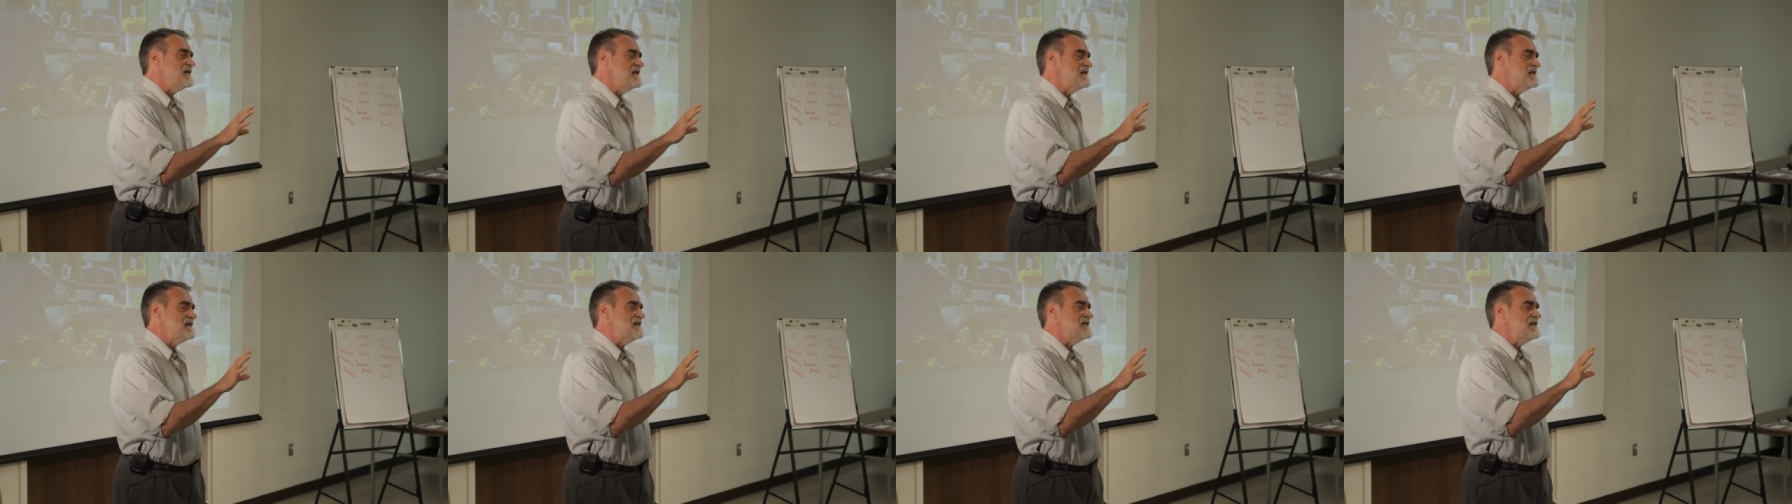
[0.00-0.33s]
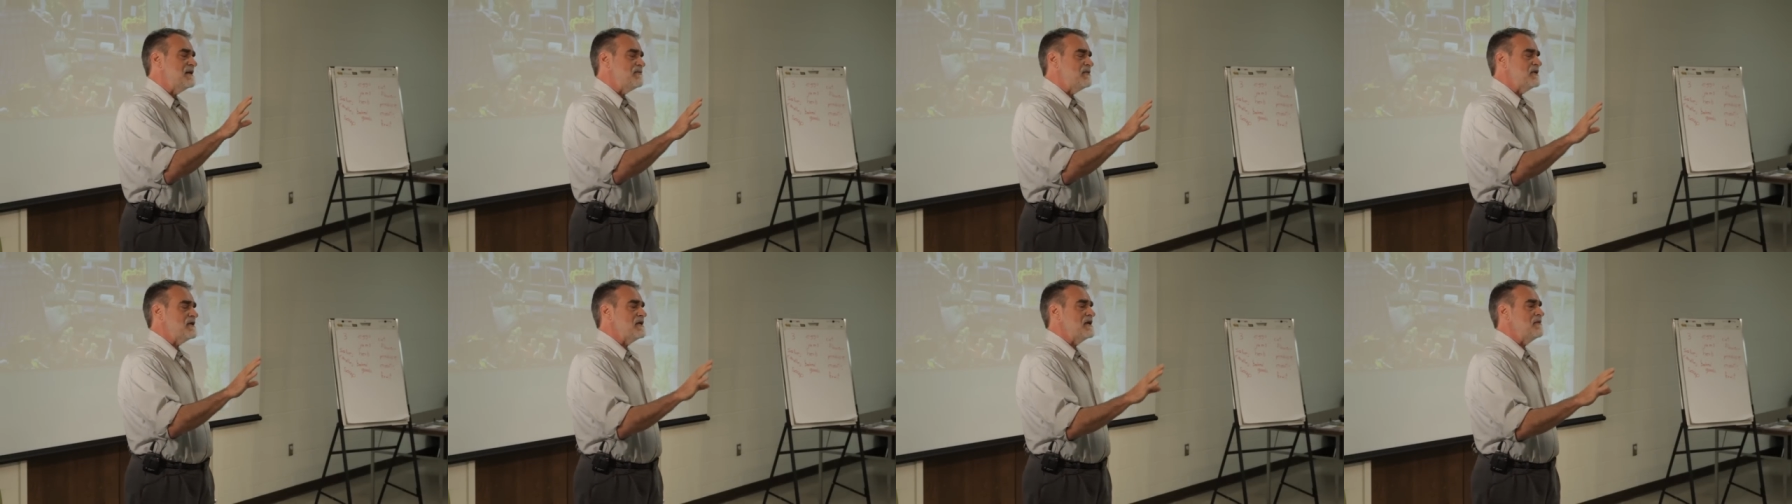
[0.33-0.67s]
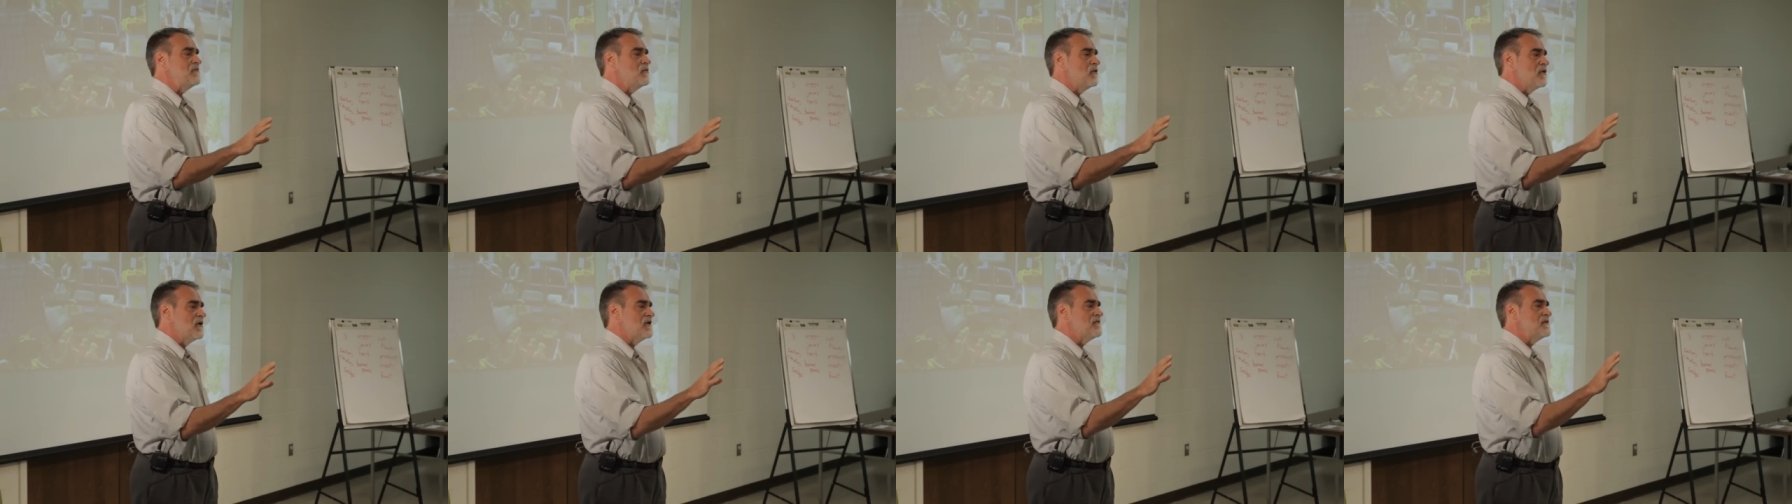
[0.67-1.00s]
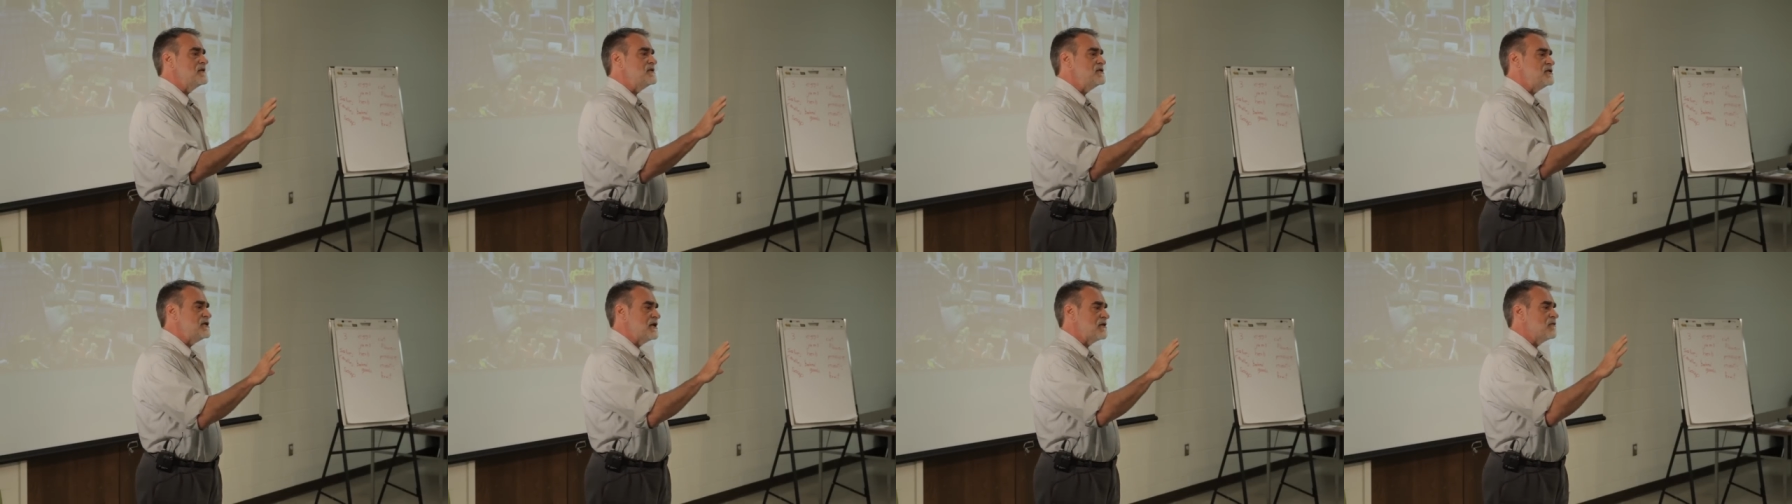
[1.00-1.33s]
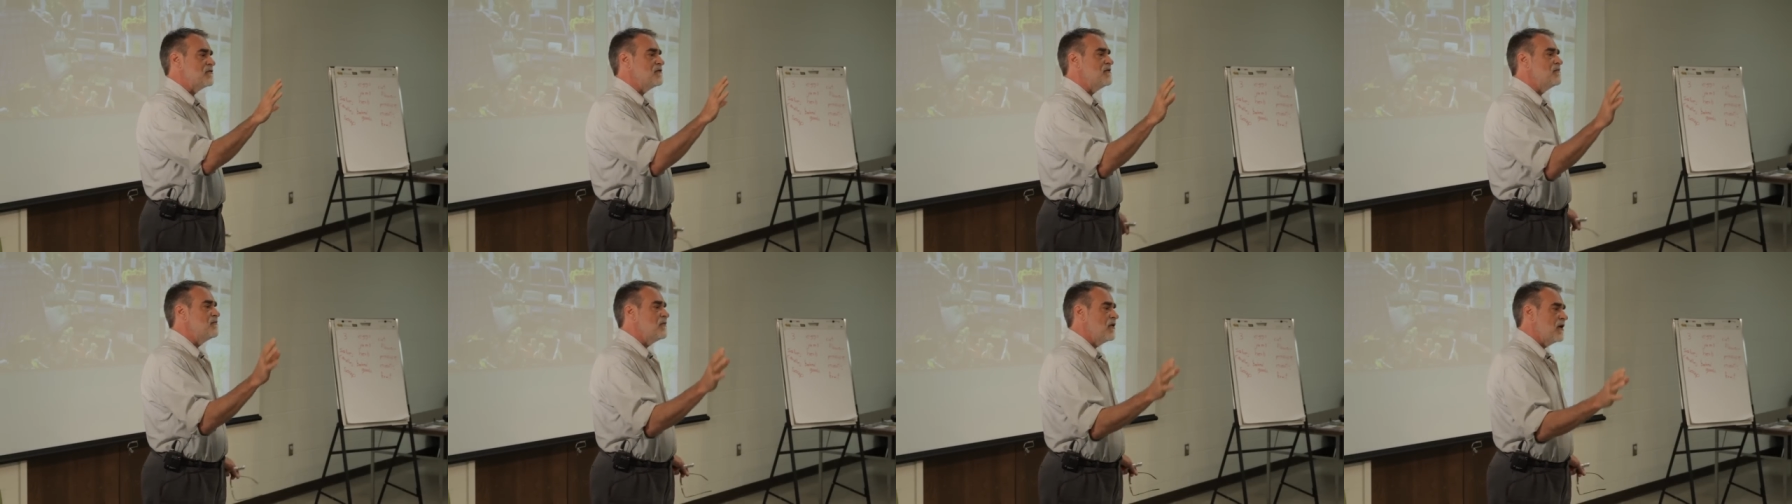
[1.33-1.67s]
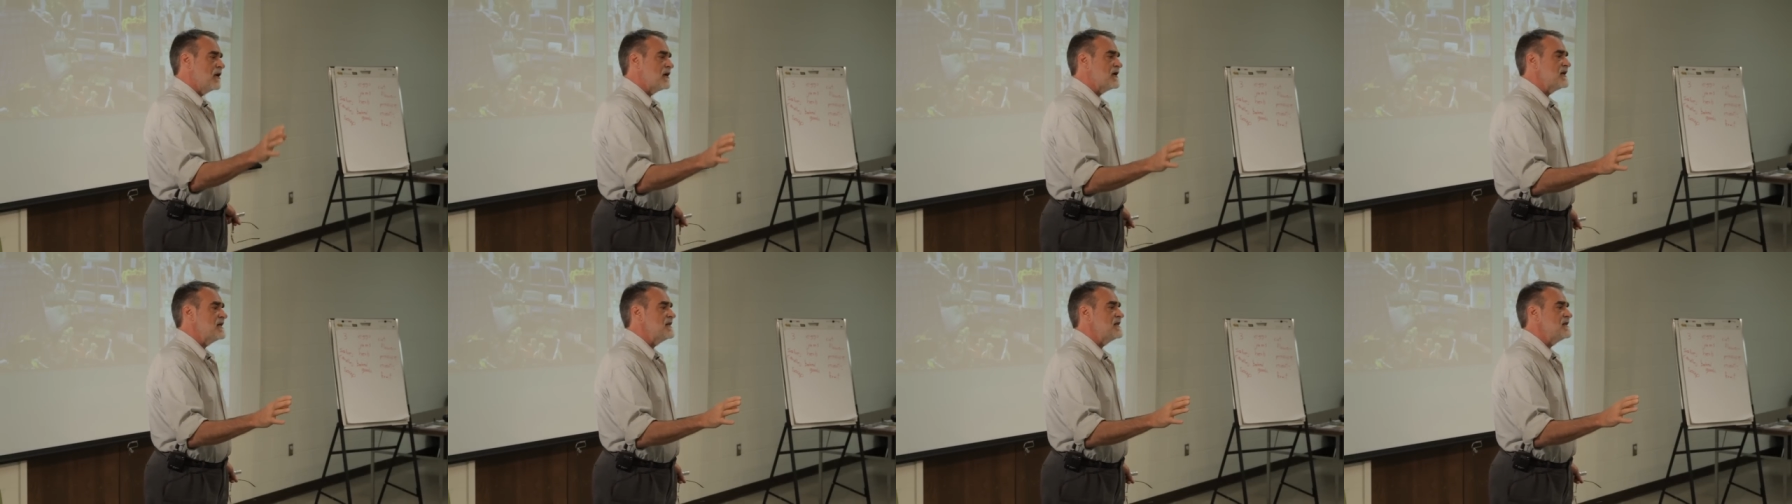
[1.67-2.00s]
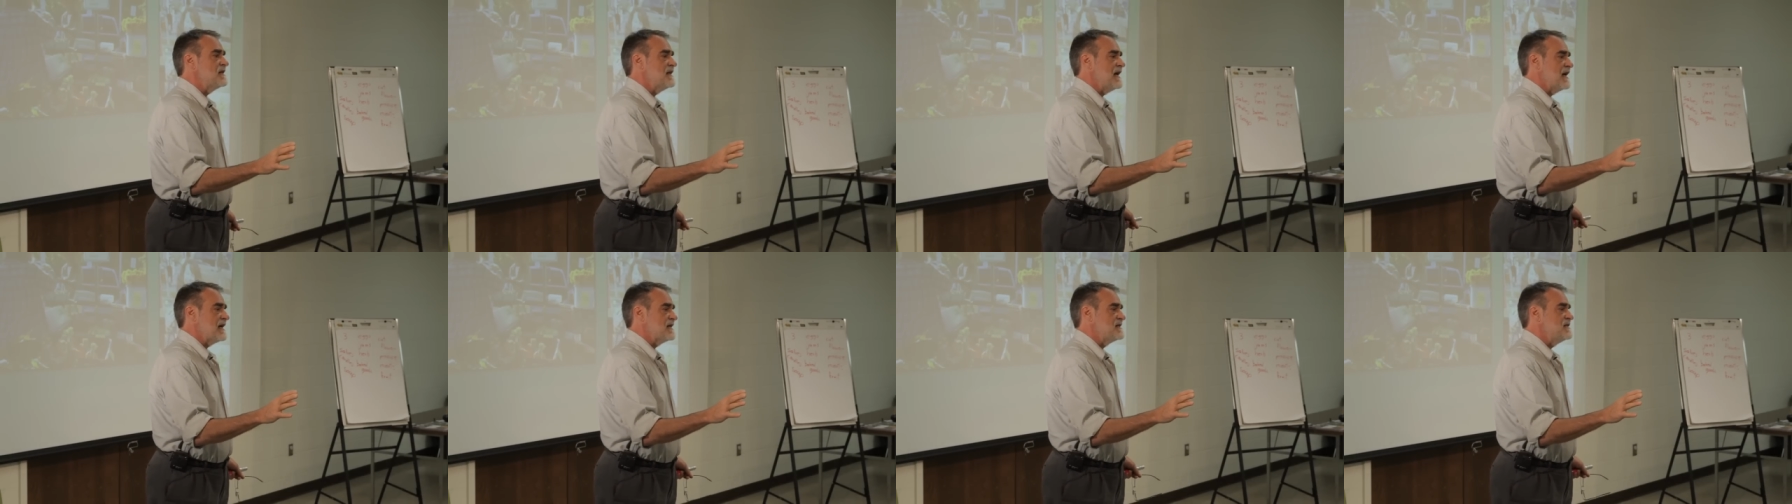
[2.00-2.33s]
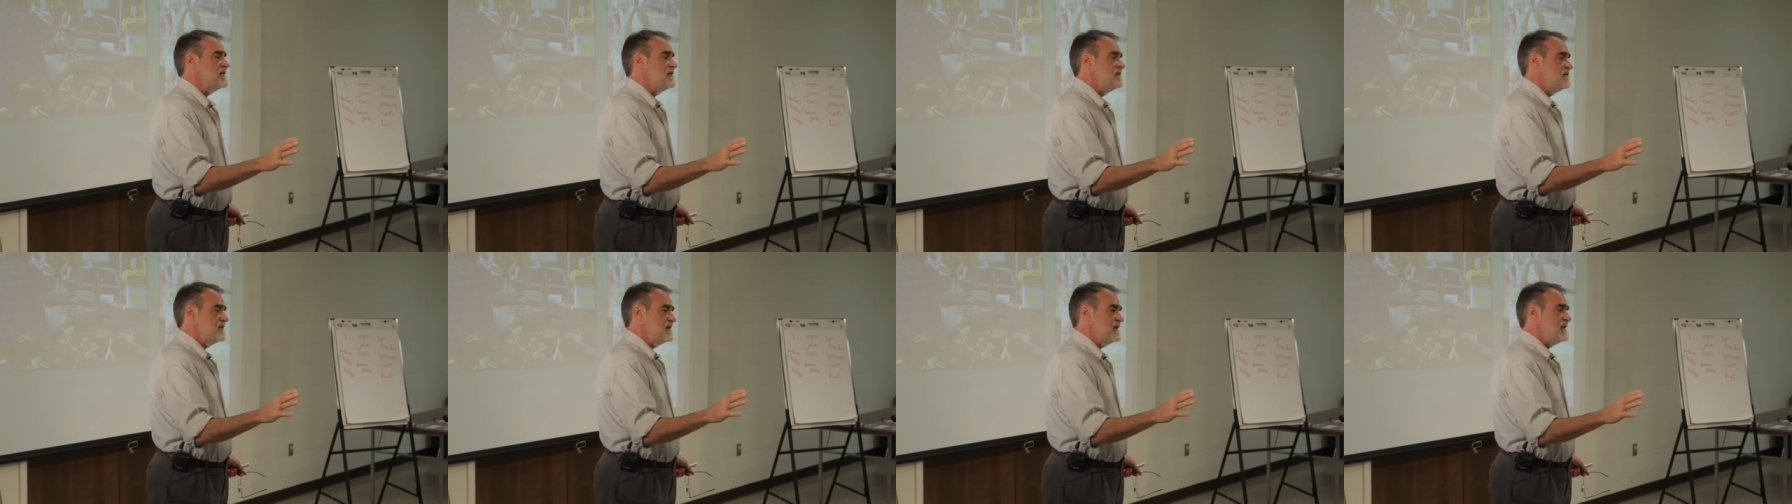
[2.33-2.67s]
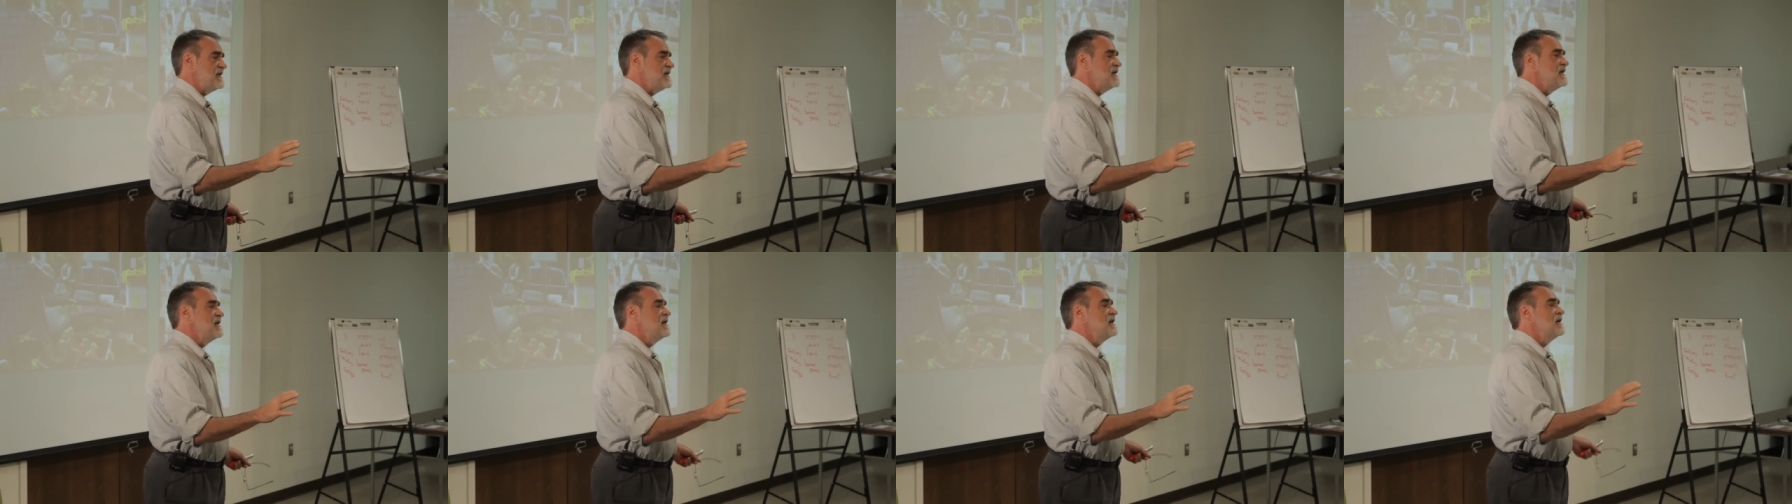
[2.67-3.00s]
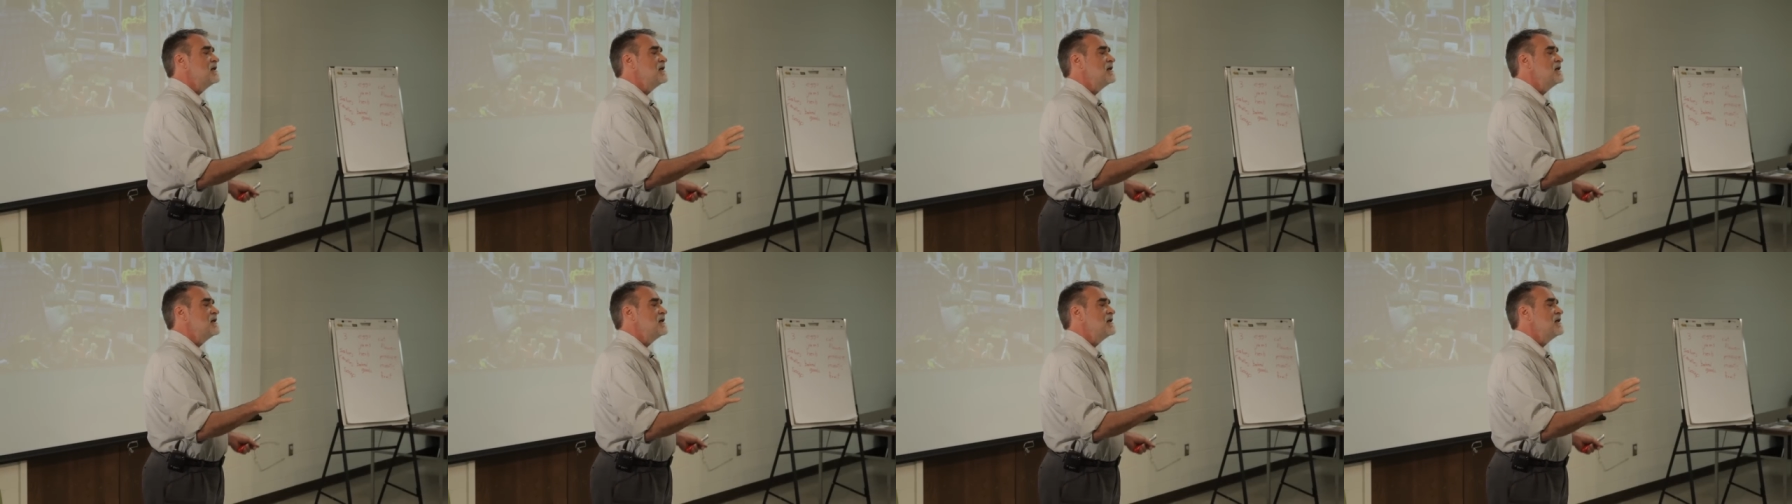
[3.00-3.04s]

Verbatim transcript: it's typically more of a general market activity